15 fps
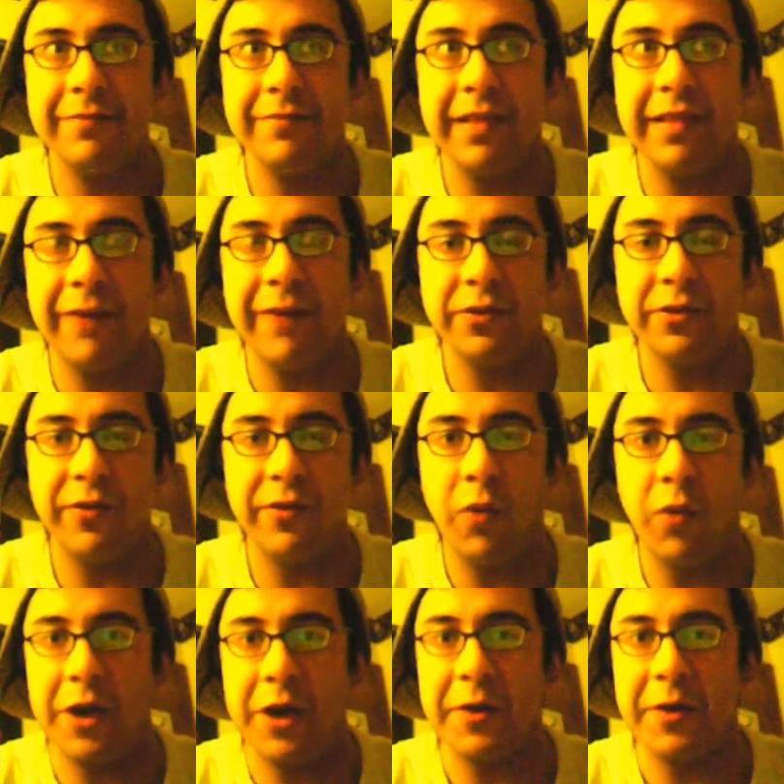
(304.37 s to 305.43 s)
levels of
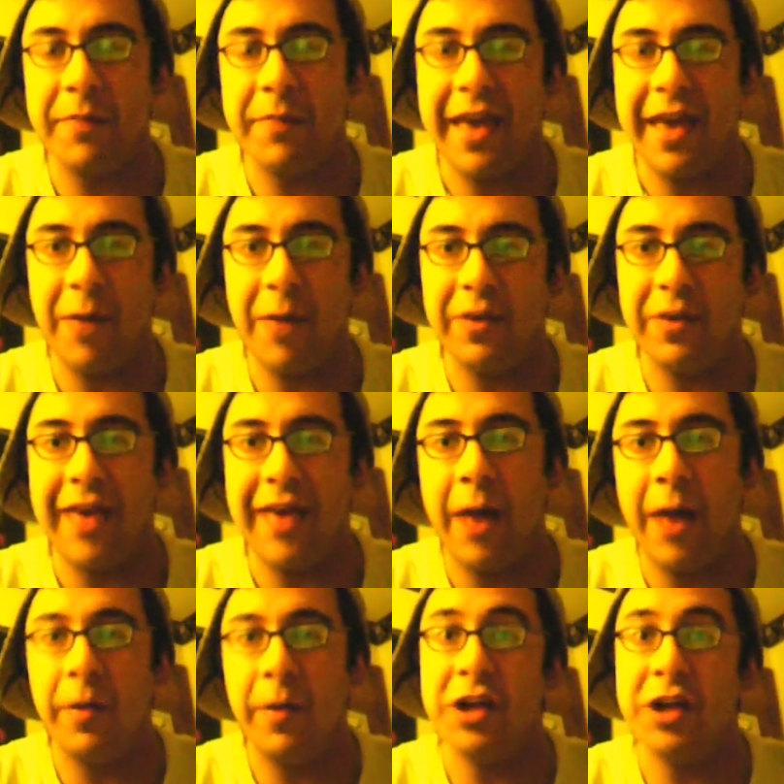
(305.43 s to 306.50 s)
where you can be at with
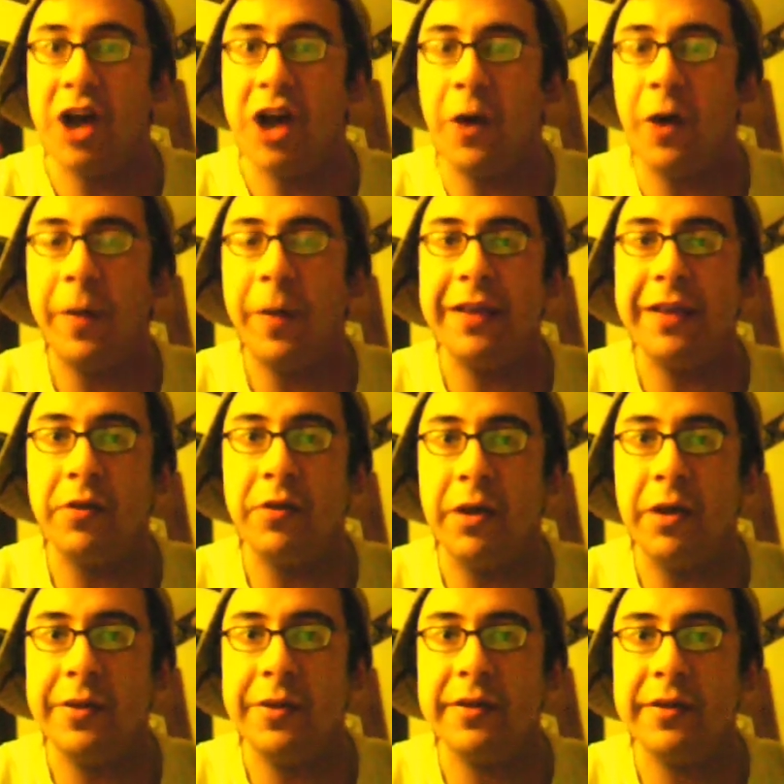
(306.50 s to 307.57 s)
how much autopilot you
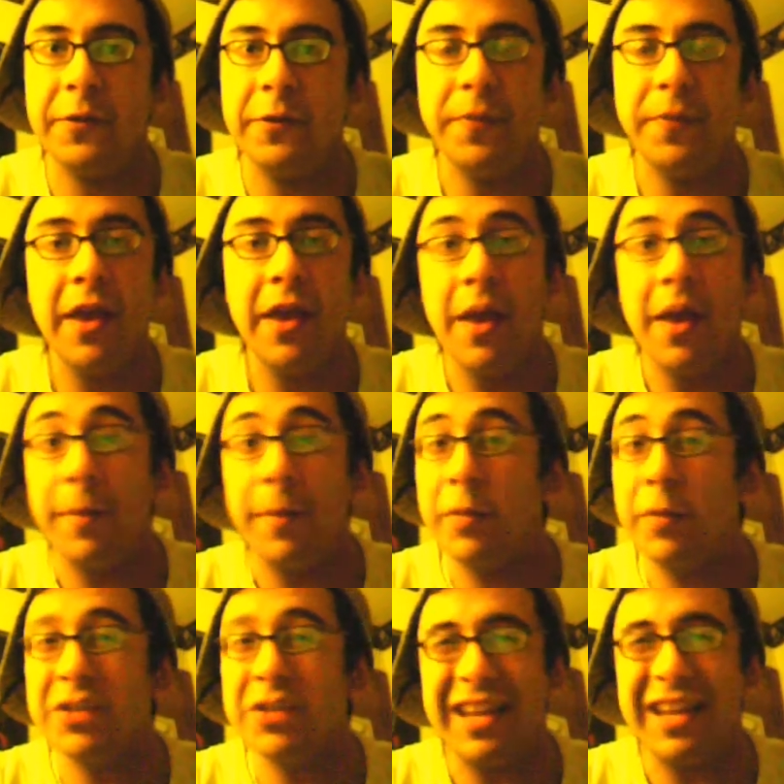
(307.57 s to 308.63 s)
go into, but
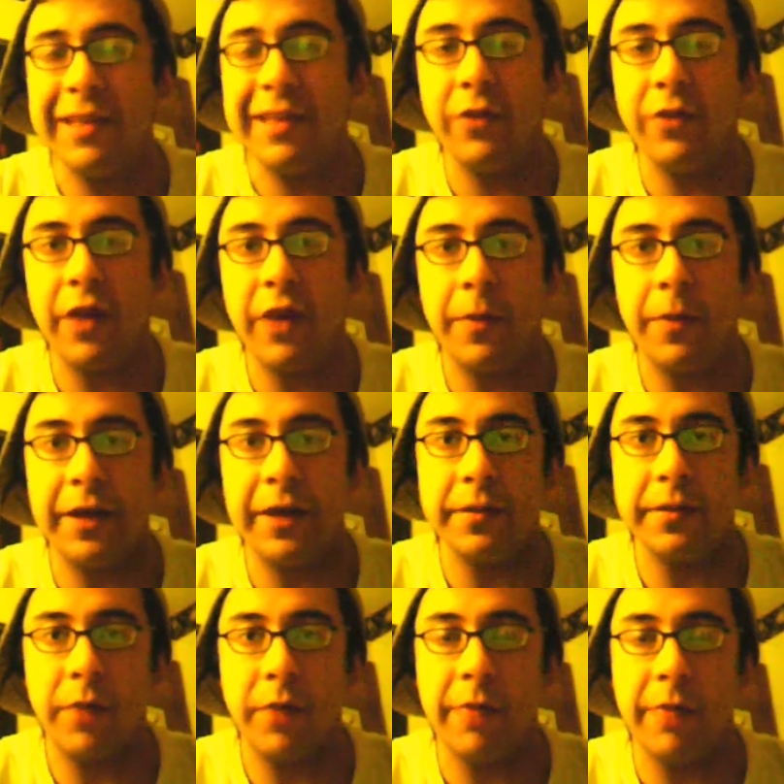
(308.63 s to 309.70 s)
pretty much any level of autopilot's a
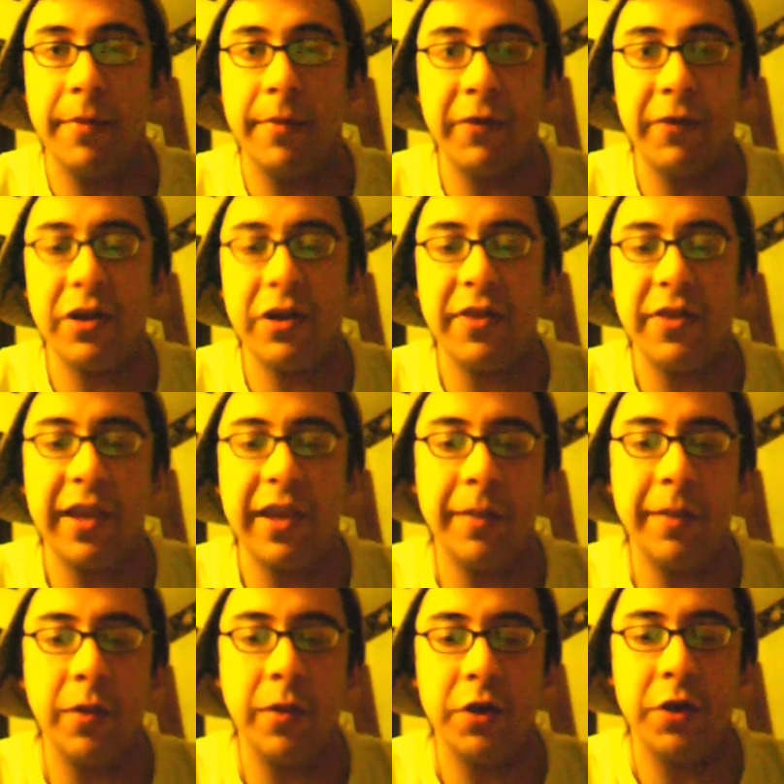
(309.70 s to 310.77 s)
problem. If you're not thinking
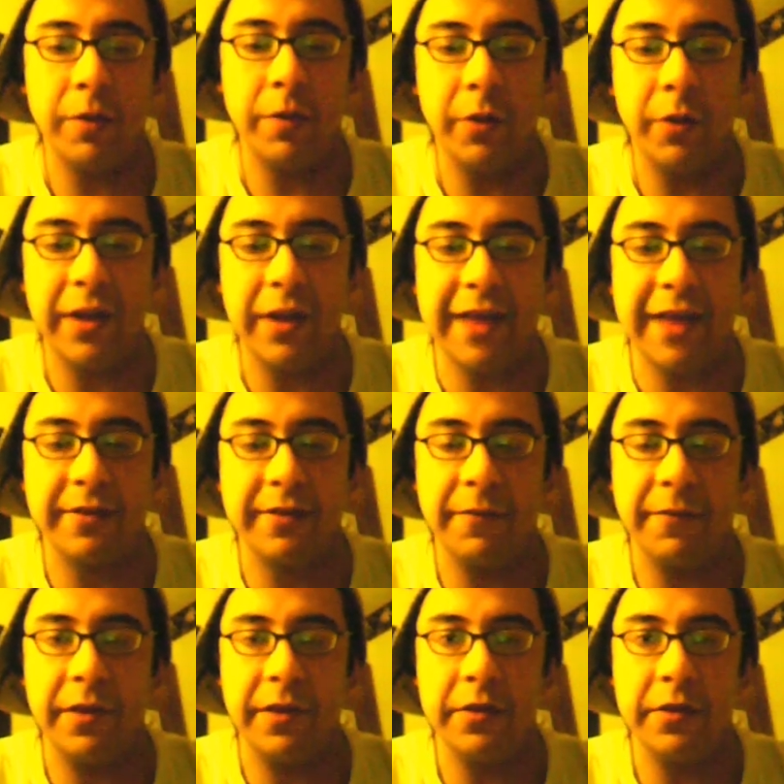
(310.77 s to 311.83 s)
about what your opponent has on the
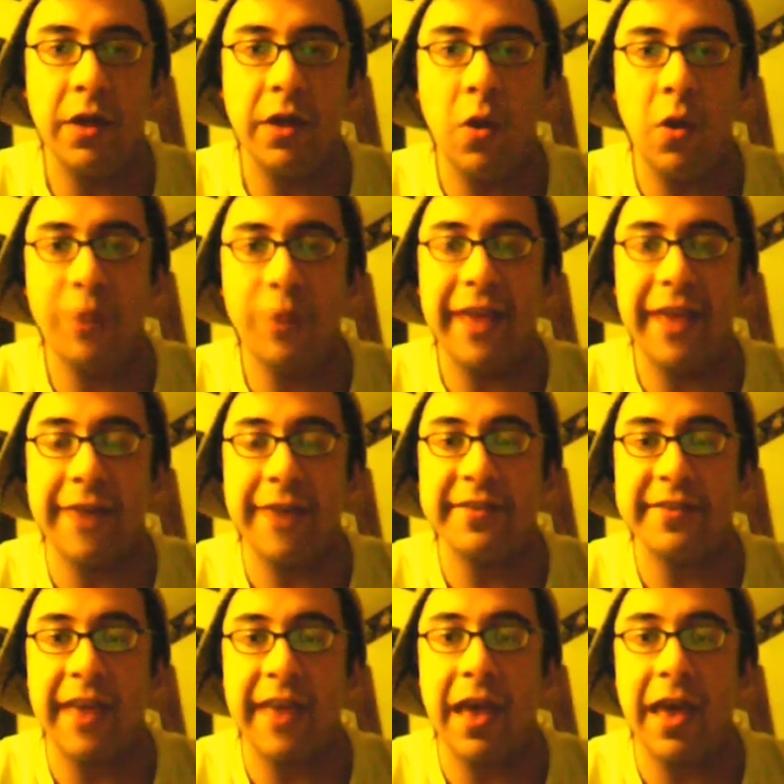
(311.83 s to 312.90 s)
field, what they have
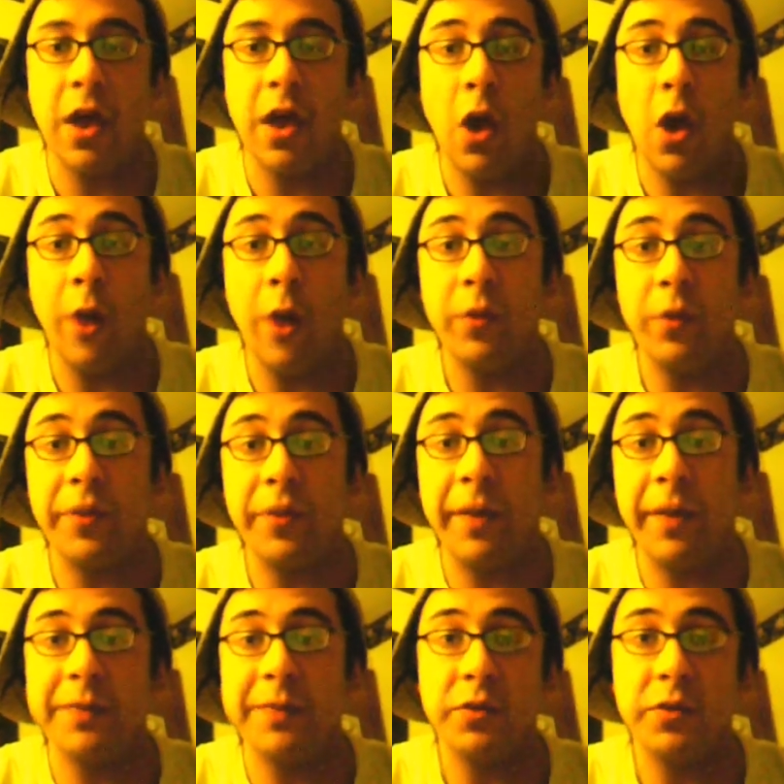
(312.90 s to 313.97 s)
set, and what their
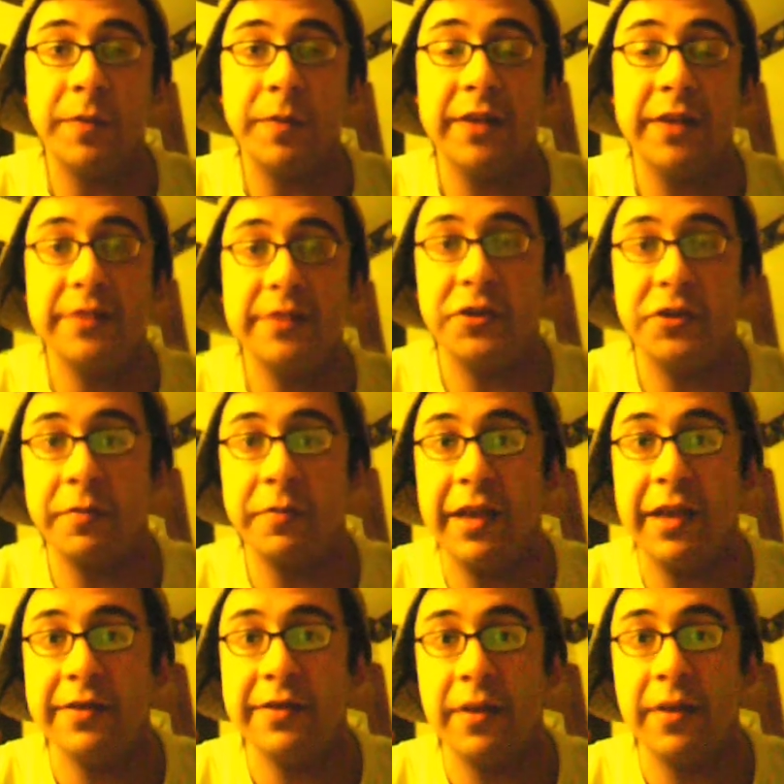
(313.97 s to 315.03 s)
possible responses to your
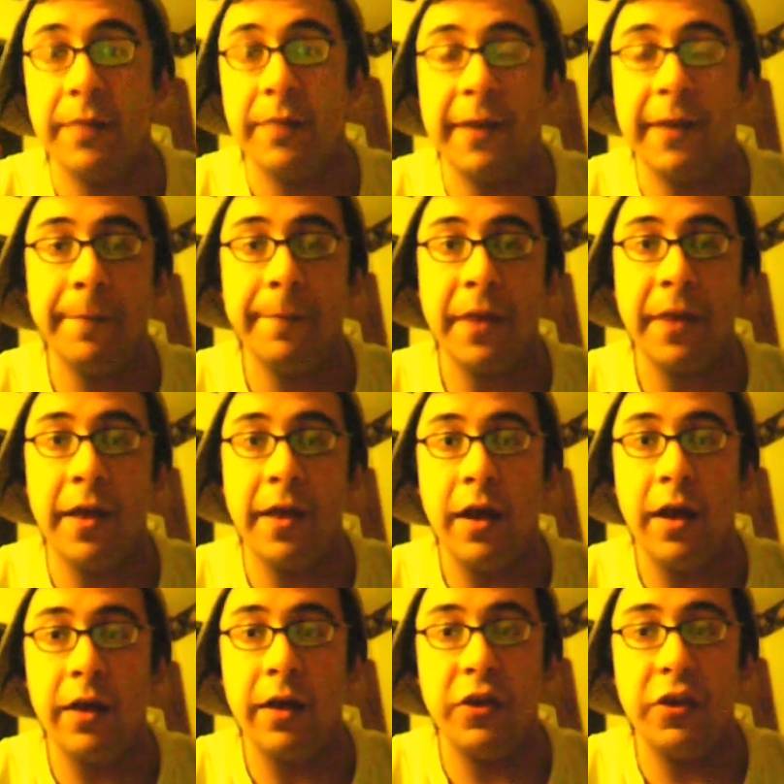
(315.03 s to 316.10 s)
play is going to be,
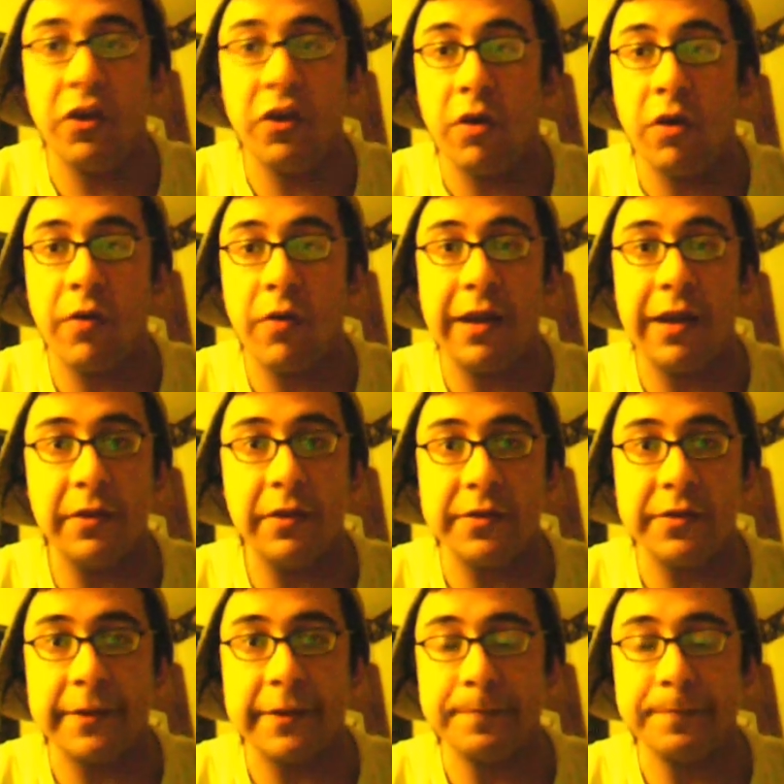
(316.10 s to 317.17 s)
you're already losing.